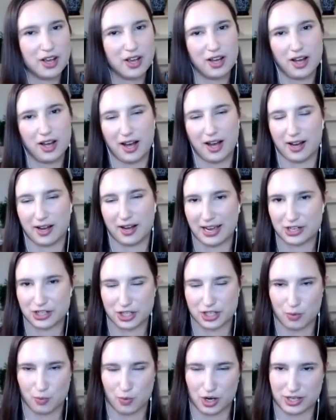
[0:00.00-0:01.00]

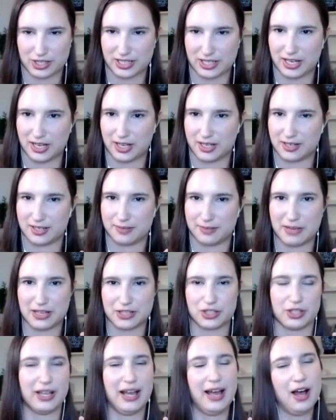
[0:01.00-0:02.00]
actually worked in
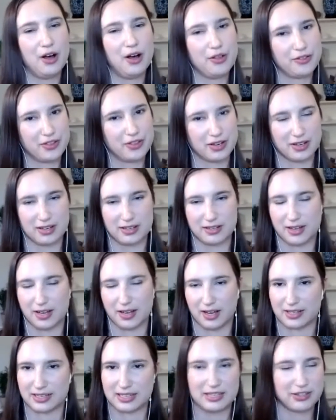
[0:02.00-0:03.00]
mental health and in
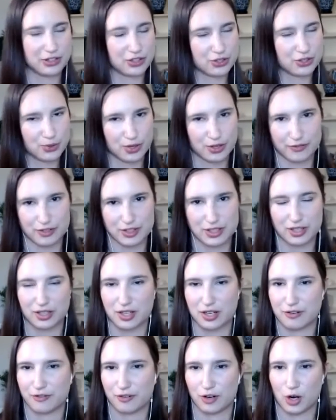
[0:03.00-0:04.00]
an eating disorder
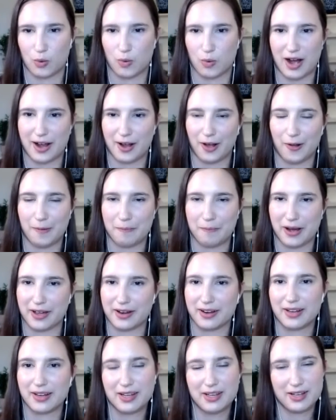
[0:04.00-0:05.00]
facility for a while.
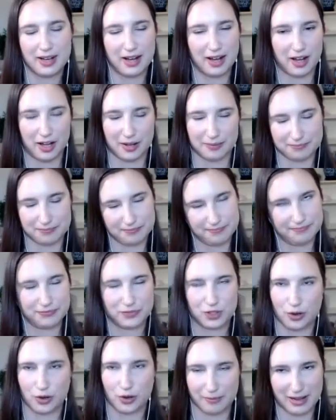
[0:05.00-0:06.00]
But
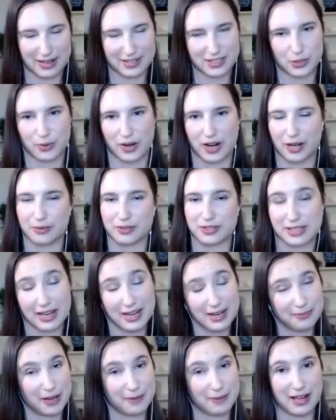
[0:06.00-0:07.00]
going back to when I was
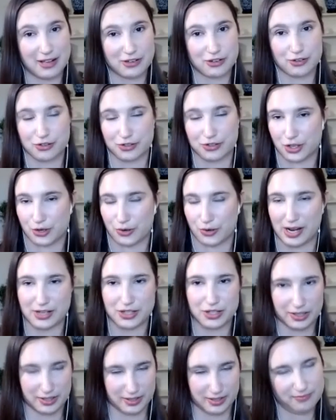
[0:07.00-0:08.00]
getting my bachelor's degree, I
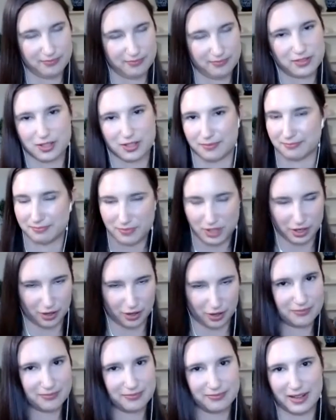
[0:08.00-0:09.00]
took some,
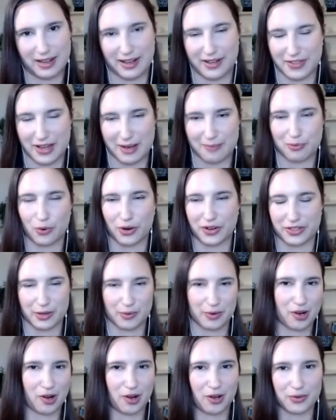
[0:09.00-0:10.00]
at that point they
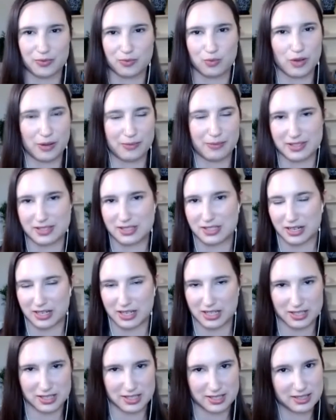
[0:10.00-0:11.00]
were called women's
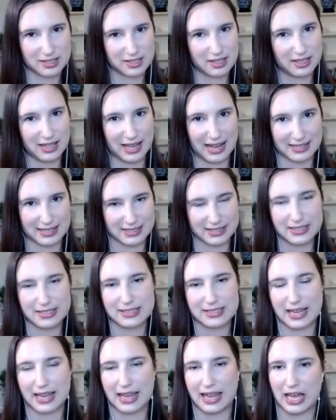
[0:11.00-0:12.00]
studies
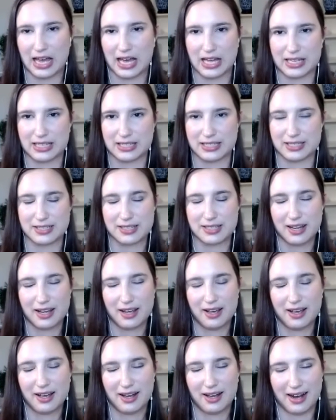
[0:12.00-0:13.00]
classes, and
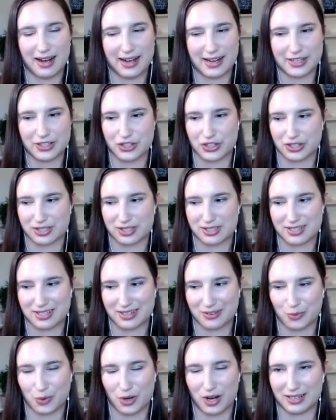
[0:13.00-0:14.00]
I just
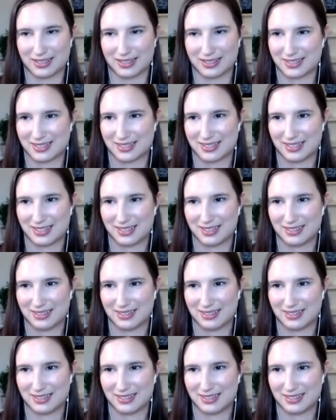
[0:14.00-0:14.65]
was